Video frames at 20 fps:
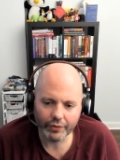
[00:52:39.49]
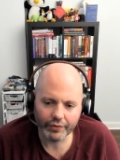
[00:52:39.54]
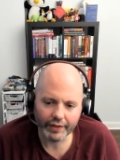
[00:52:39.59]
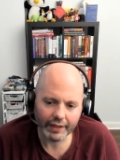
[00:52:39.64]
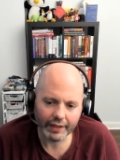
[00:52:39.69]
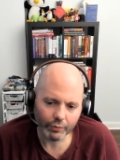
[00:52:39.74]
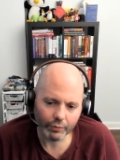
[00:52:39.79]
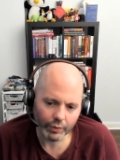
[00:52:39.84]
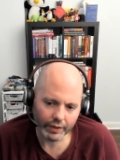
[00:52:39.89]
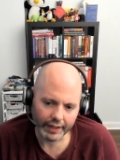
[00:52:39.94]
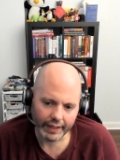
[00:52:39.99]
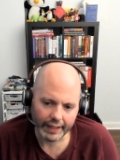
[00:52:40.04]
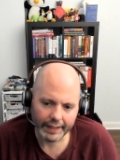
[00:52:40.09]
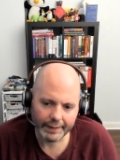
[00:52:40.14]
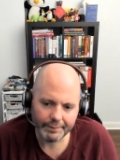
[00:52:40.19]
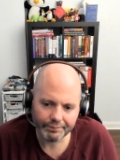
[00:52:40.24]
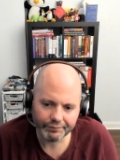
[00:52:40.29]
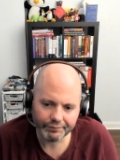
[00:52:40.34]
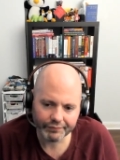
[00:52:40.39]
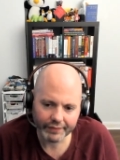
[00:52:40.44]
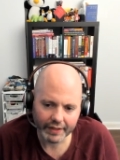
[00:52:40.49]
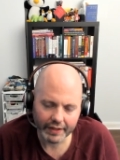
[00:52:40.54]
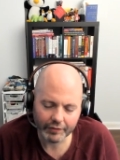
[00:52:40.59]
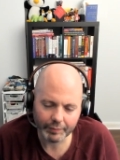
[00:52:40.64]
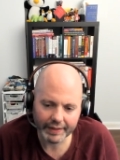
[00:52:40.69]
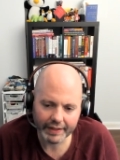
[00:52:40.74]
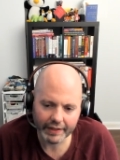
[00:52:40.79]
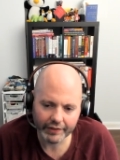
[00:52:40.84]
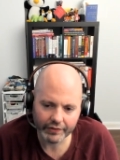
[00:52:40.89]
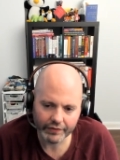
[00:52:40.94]
that way is
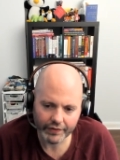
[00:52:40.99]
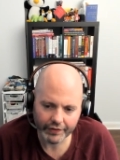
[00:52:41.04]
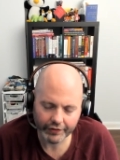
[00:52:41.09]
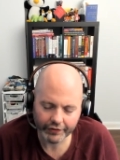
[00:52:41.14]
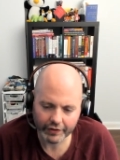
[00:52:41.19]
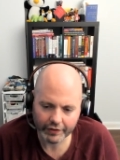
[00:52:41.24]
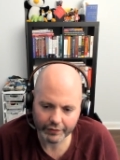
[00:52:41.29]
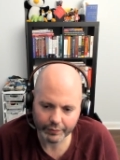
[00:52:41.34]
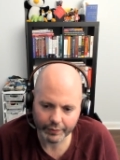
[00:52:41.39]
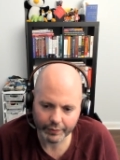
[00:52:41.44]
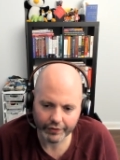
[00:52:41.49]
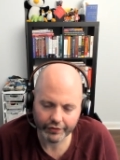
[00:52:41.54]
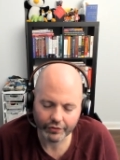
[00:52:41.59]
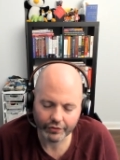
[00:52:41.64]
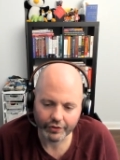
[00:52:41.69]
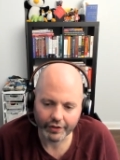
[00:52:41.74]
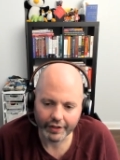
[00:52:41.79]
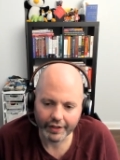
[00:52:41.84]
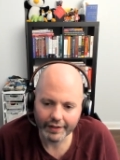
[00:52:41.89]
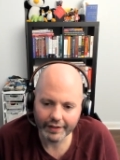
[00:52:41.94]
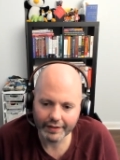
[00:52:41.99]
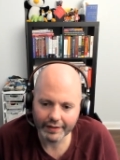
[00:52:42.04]
because of the software story.